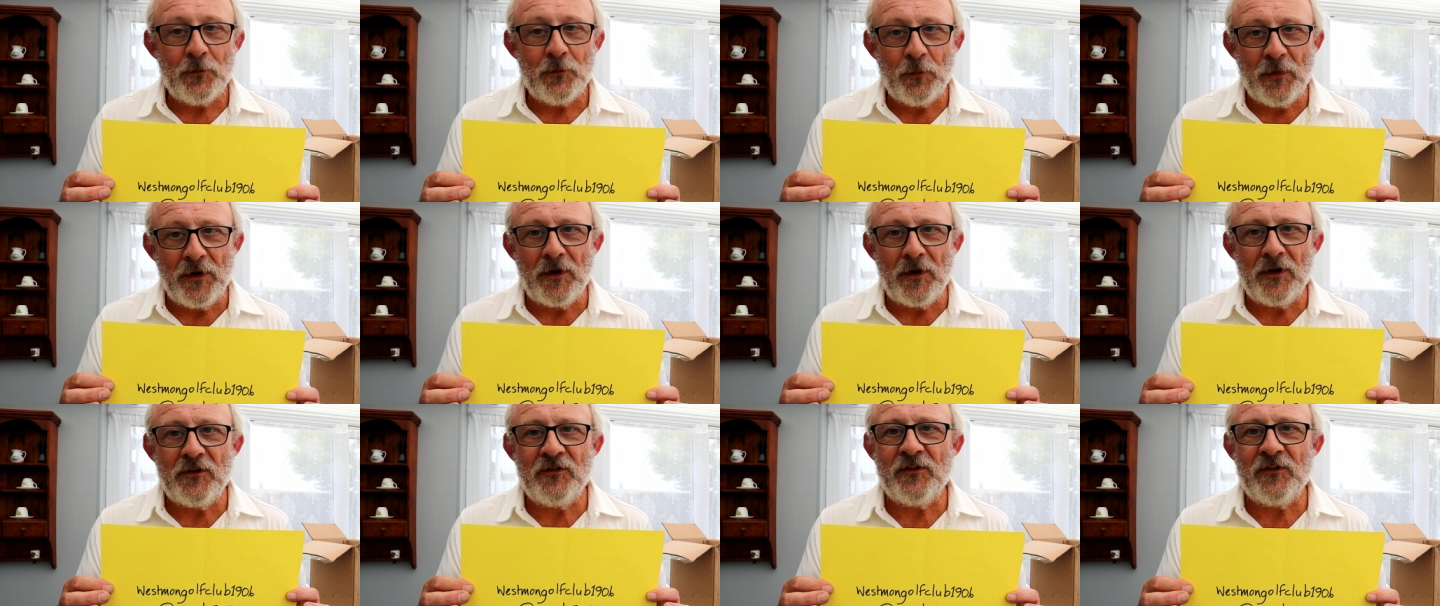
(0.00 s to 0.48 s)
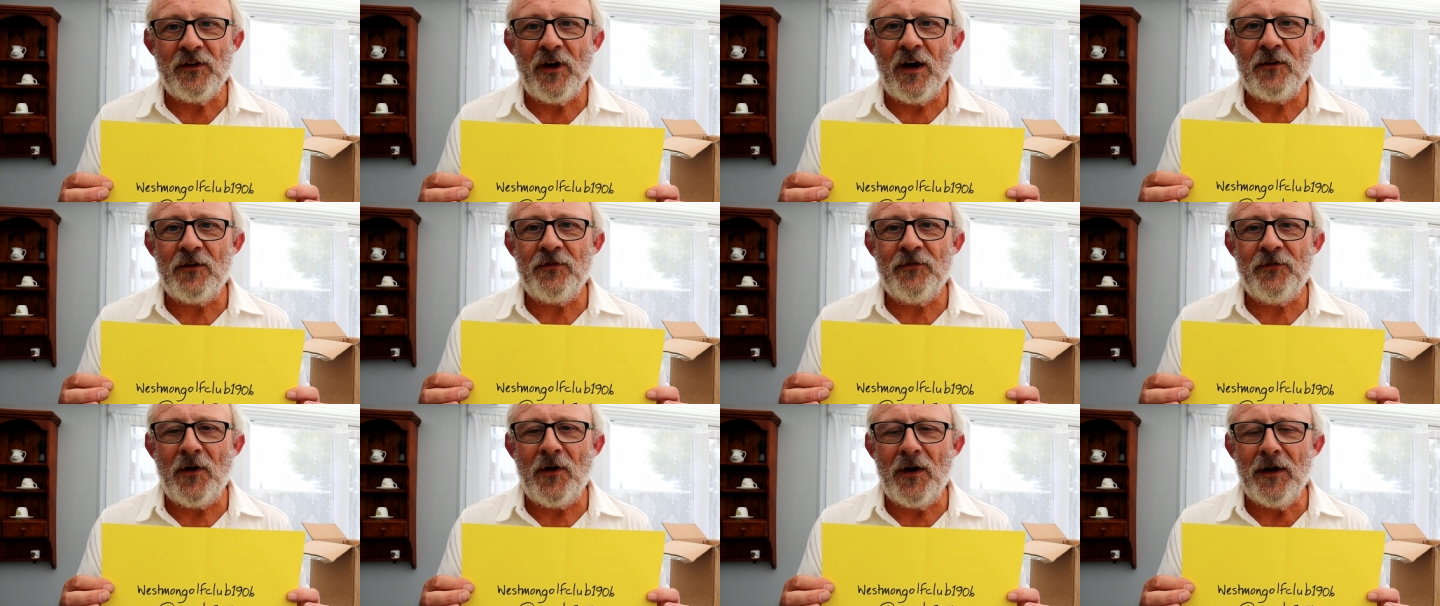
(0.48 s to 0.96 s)
when I
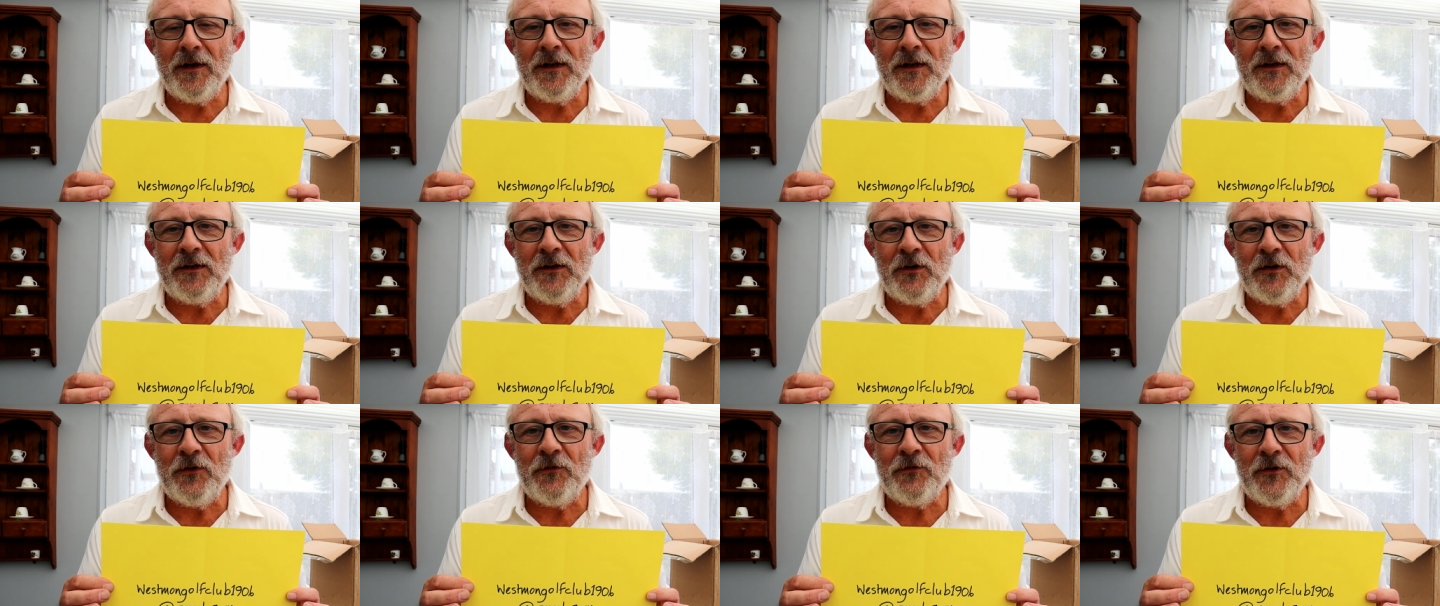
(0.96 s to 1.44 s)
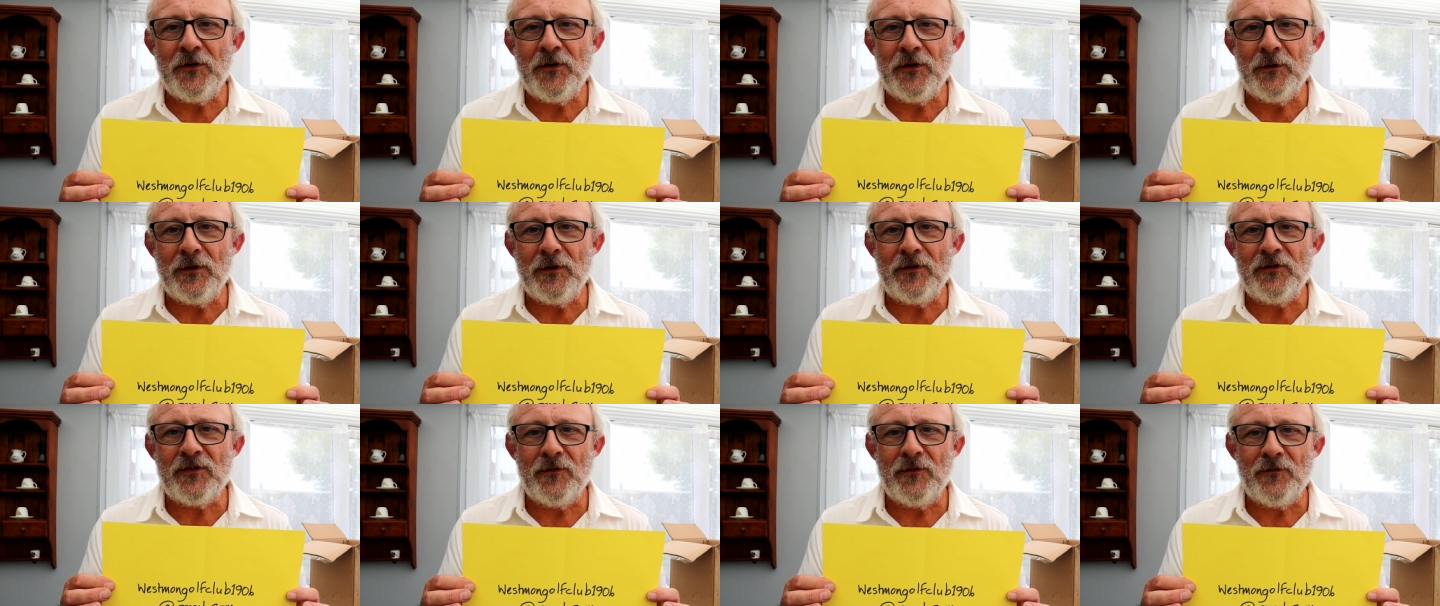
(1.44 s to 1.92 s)
start fining you for
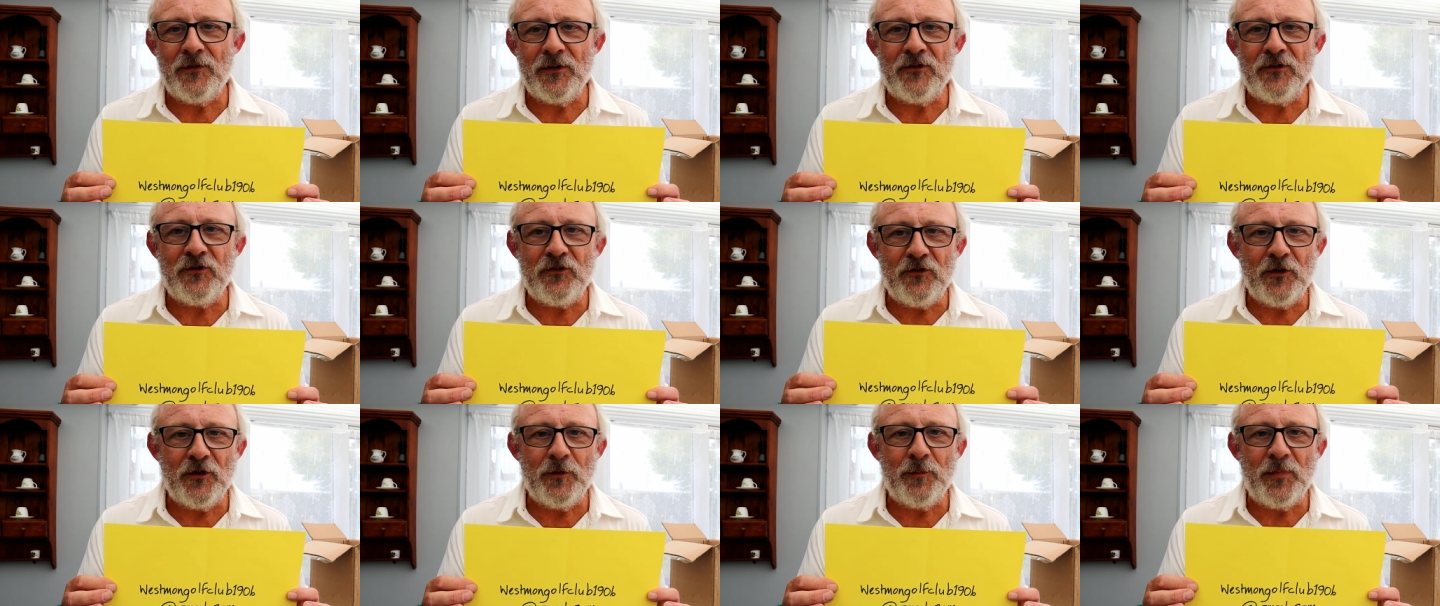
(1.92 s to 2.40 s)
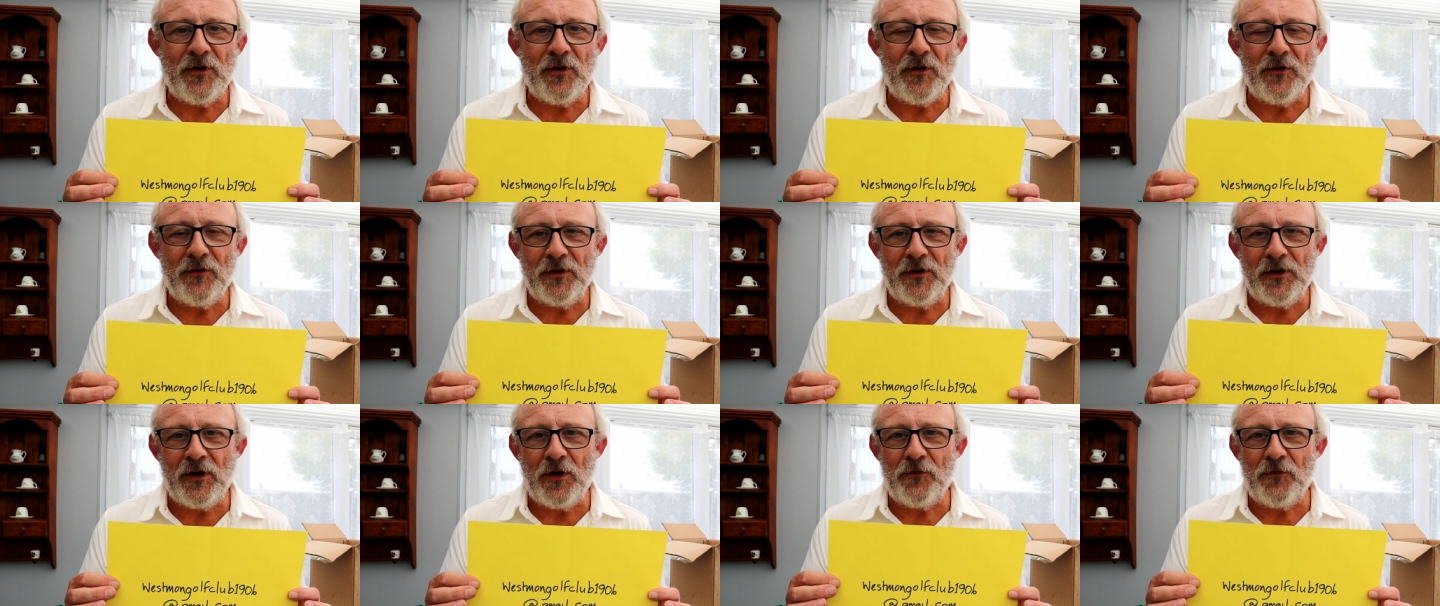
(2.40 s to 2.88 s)
doing something stupid
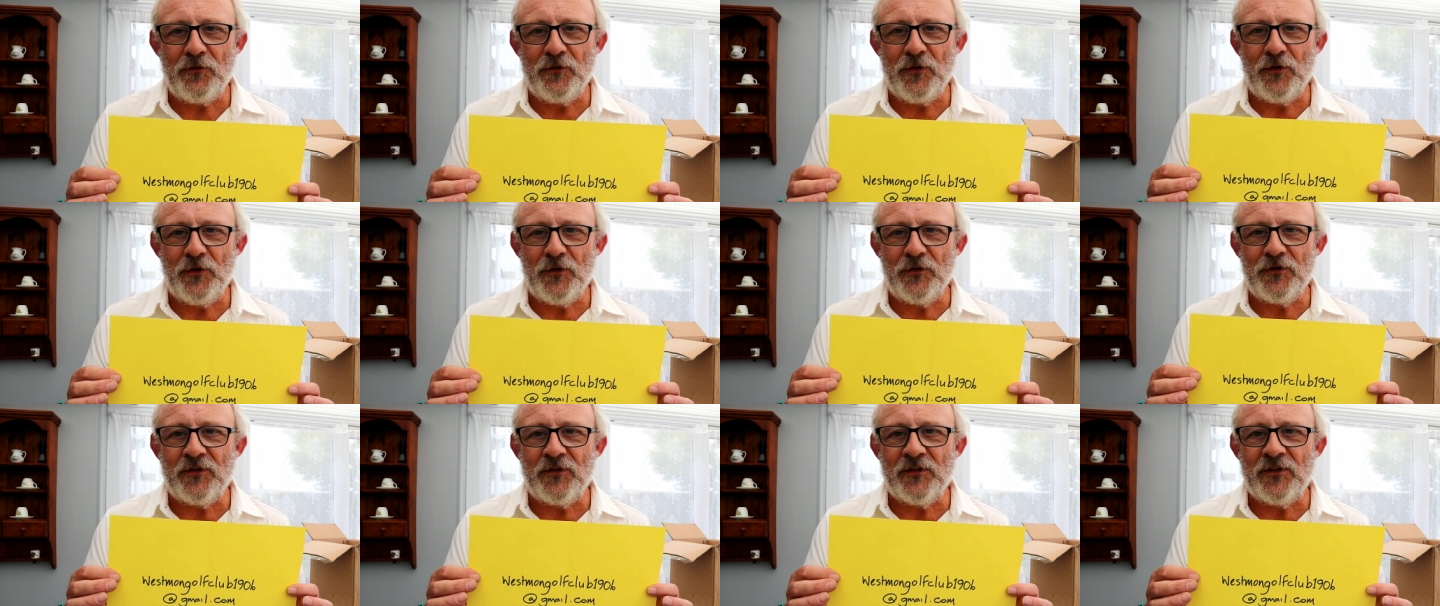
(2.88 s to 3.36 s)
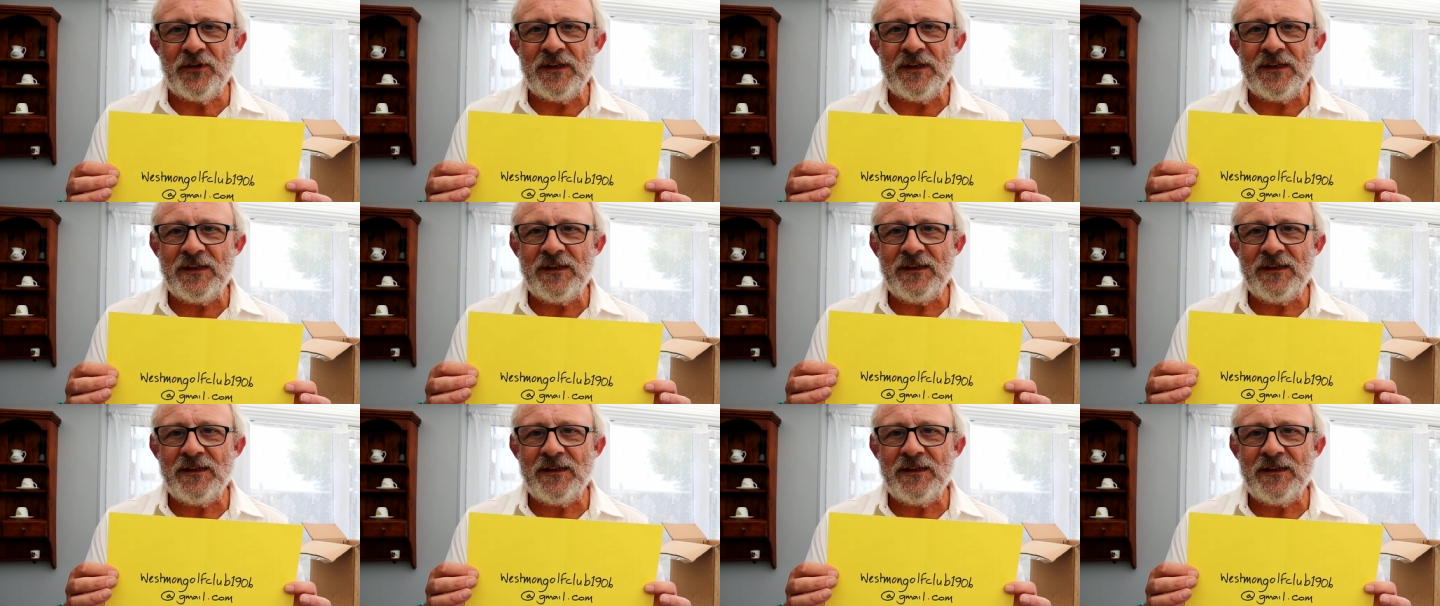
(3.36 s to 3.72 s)
on the golf course.